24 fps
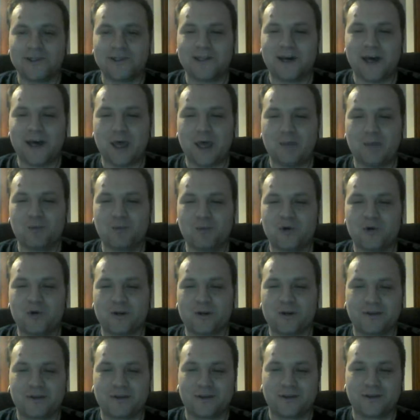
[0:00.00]
the M
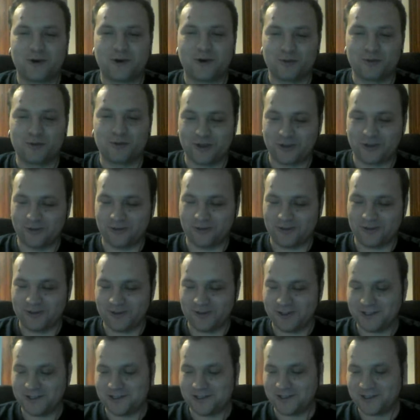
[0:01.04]
word, the optional.
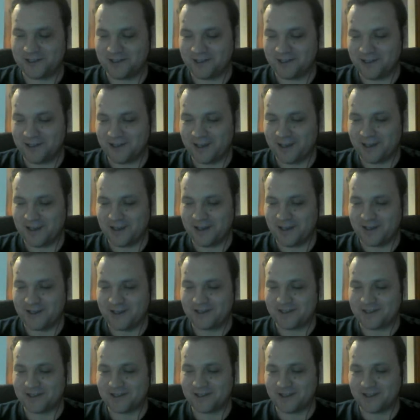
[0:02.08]
It's
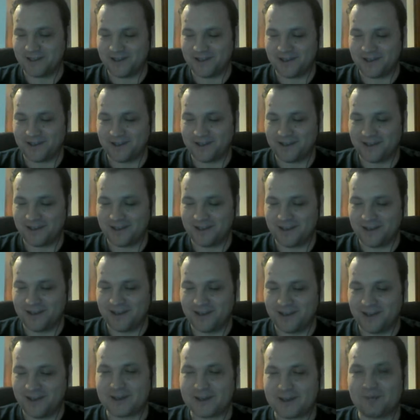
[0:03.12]
it's uh,
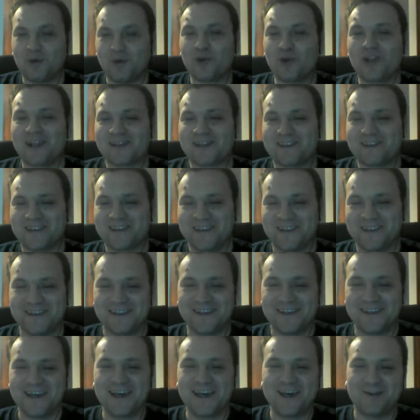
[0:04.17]
it's a monad,
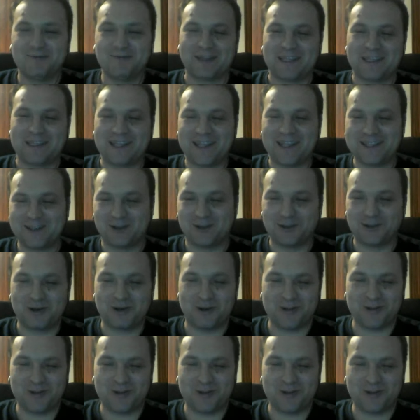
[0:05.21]
but let's not go